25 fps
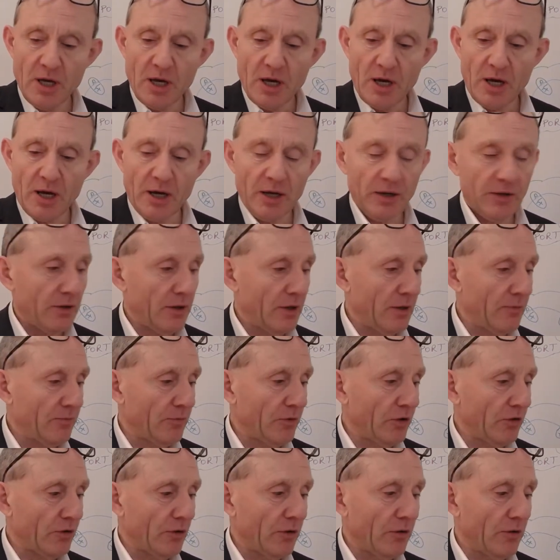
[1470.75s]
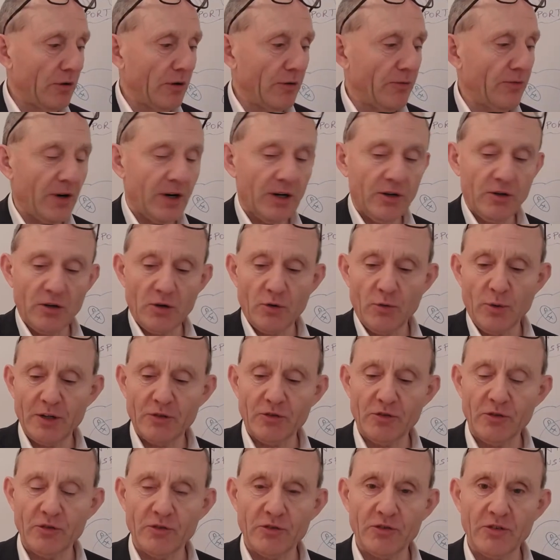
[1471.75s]
and I'm just going to refer to
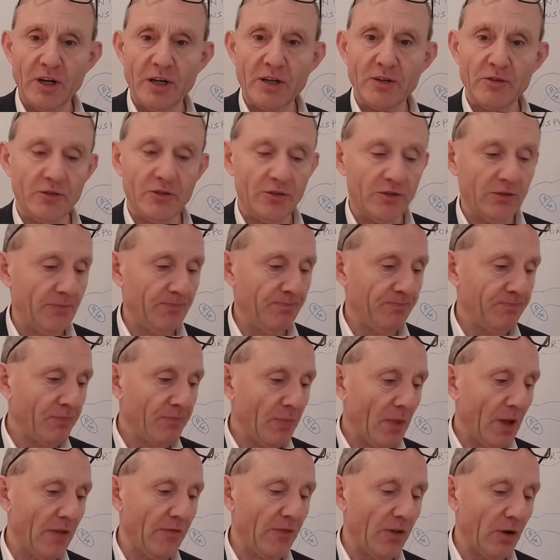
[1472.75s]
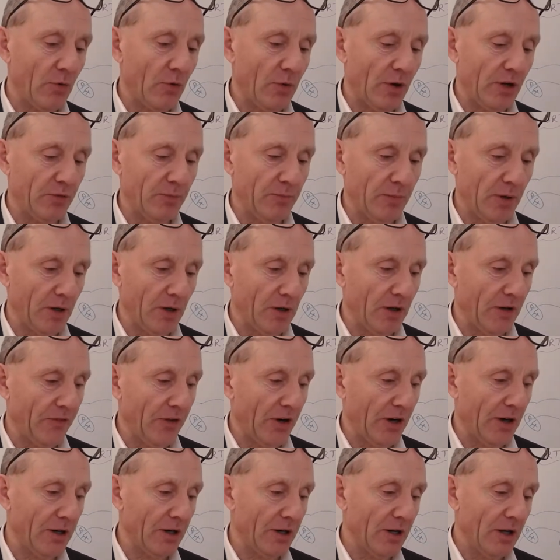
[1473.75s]
question 6 in the question booklet
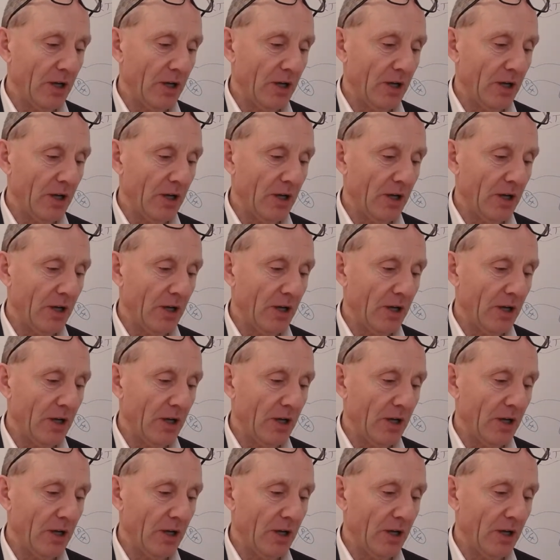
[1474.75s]
there.